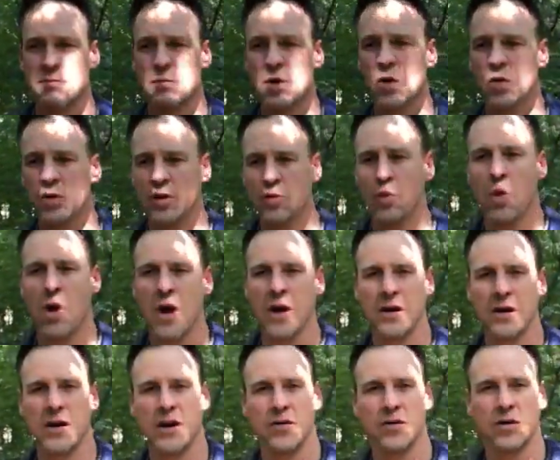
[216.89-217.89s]
But we
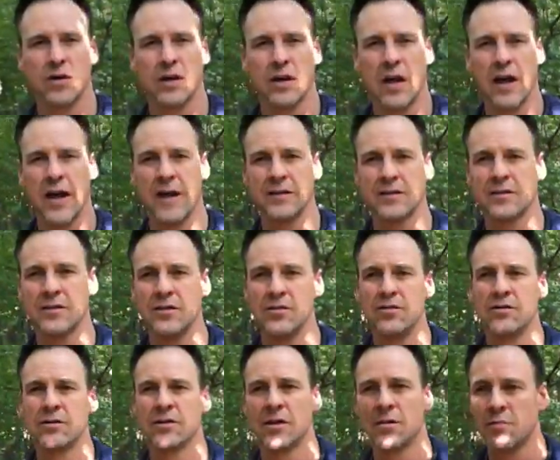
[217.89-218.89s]
wanted other clients to
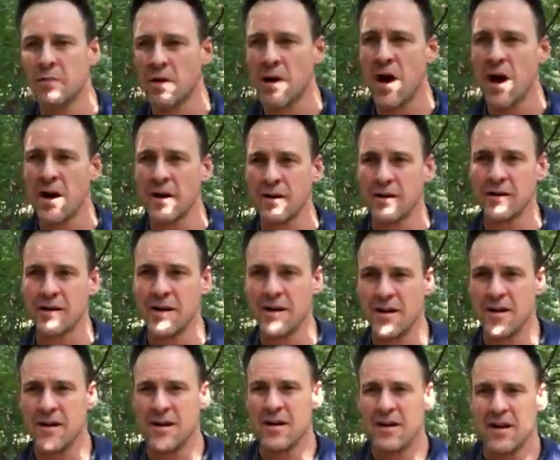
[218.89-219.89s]
use our product.
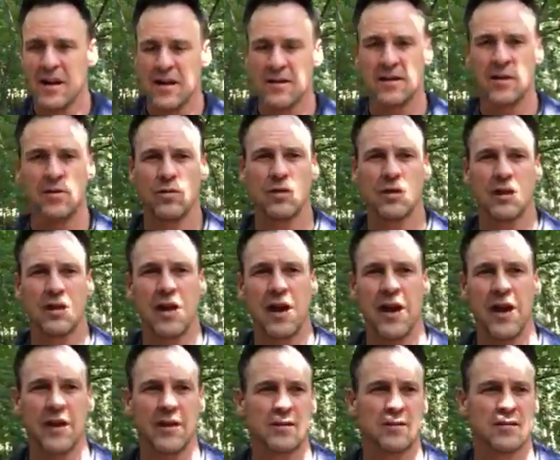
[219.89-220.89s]
And then when the
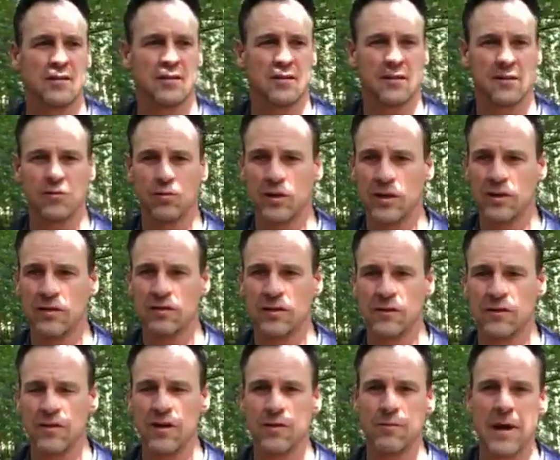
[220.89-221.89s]
clients would give
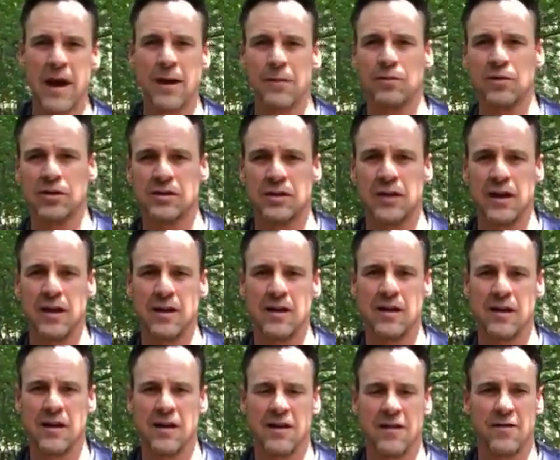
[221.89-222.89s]
us feedback per se,
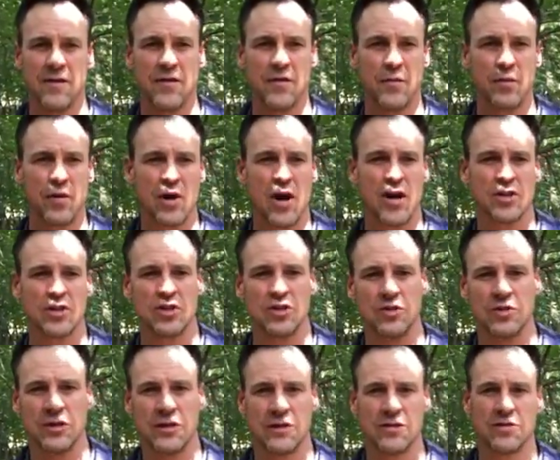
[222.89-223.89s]
that the product should
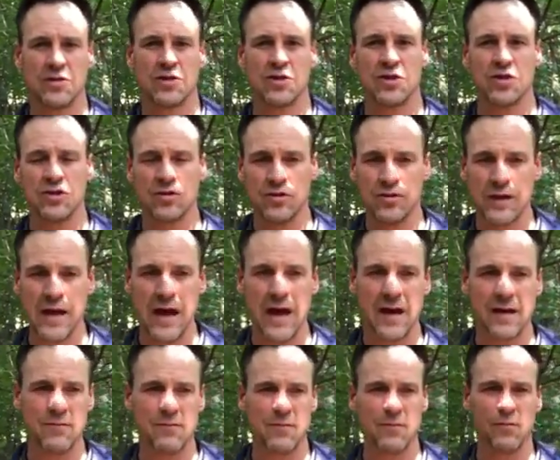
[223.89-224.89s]
do this or shouldn't do
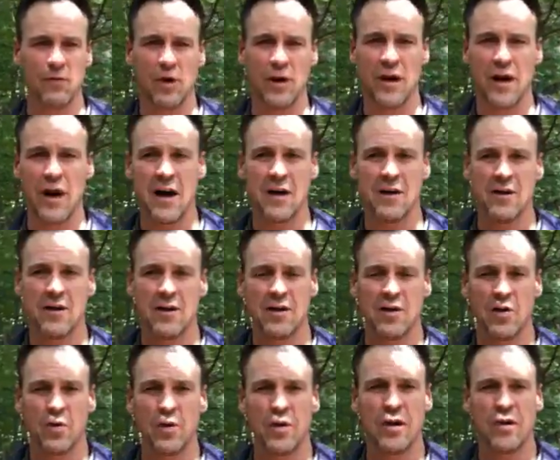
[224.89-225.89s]
that and whatnot,
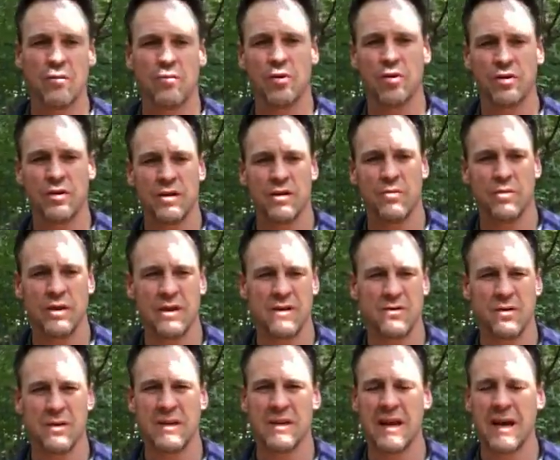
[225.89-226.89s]
we didn't really,
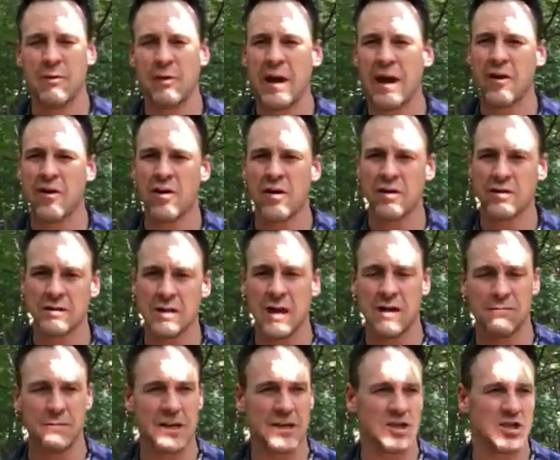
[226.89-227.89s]
we had a hard
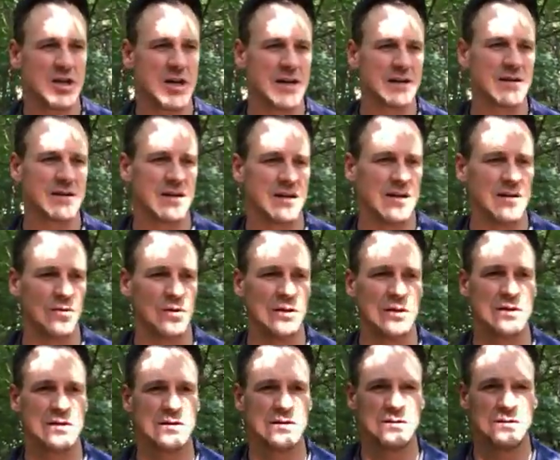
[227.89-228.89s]
time digesting it. We
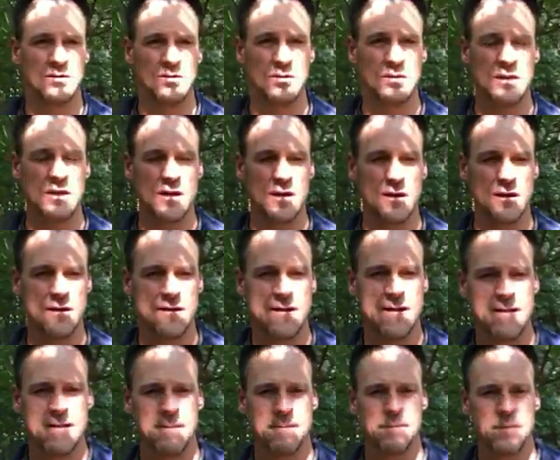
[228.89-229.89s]
listened to
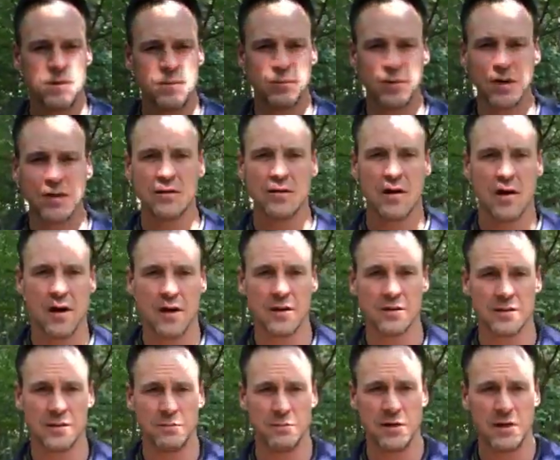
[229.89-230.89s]
the big
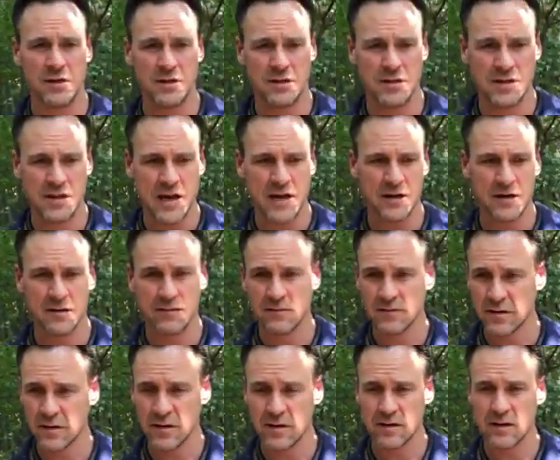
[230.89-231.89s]
dogs, the big
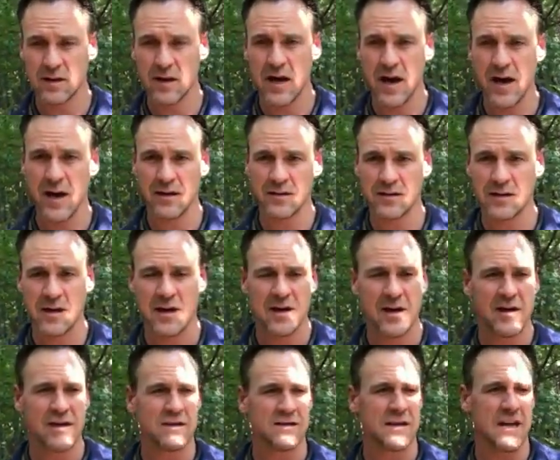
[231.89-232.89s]
executives that are clients
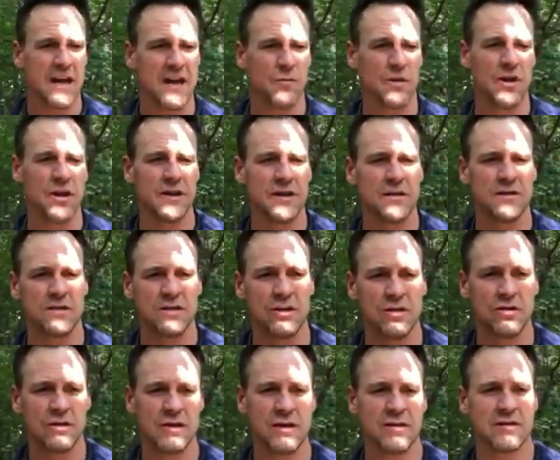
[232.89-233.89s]
saying, well, it needs to
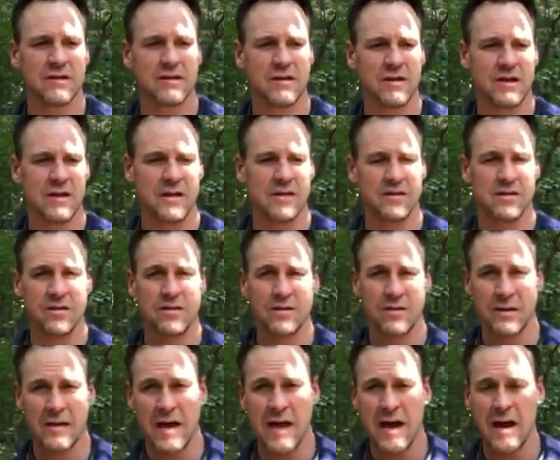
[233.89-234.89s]
do this and it needs to
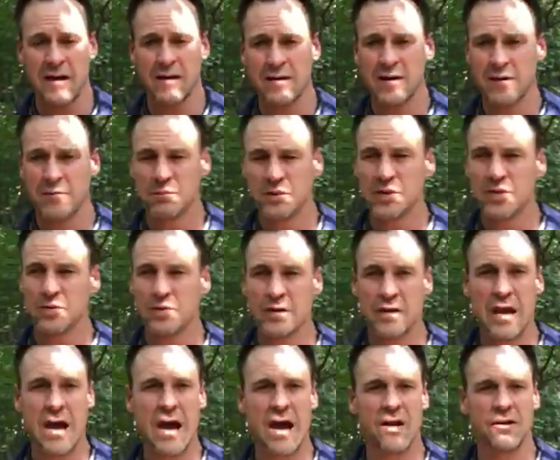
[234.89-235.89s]
do that. But the
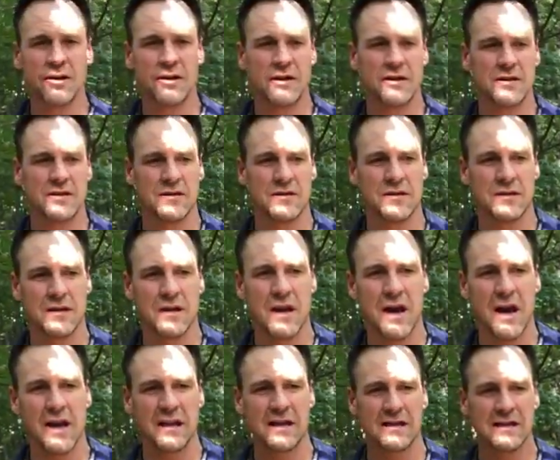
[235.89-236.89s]
reality is the
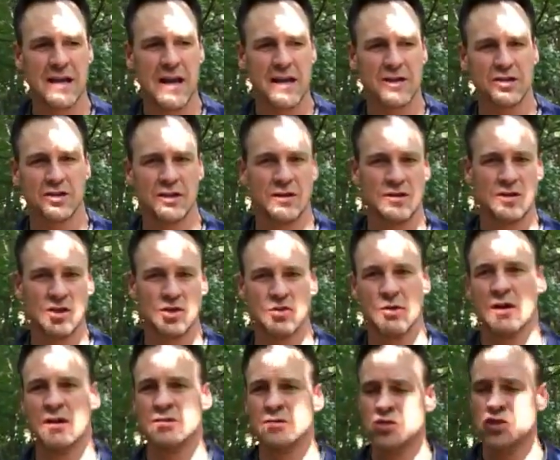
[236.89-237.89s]
guy that's actually in the
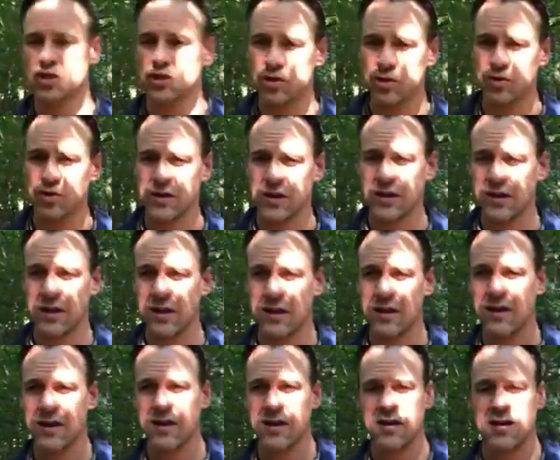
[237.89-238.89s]
trenches using it,
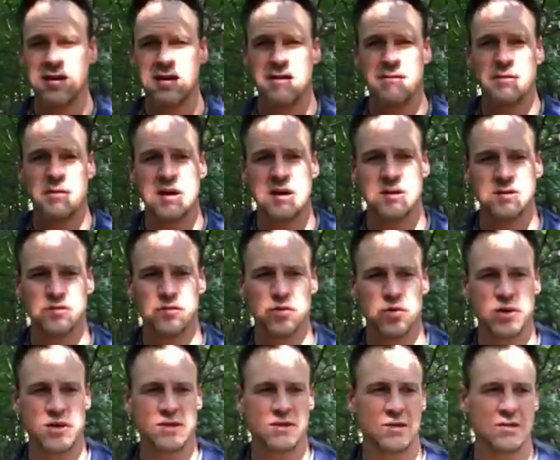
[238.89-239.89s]
his
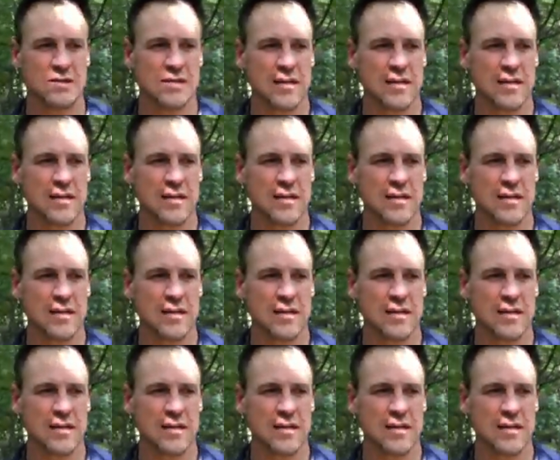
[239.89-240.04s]
voice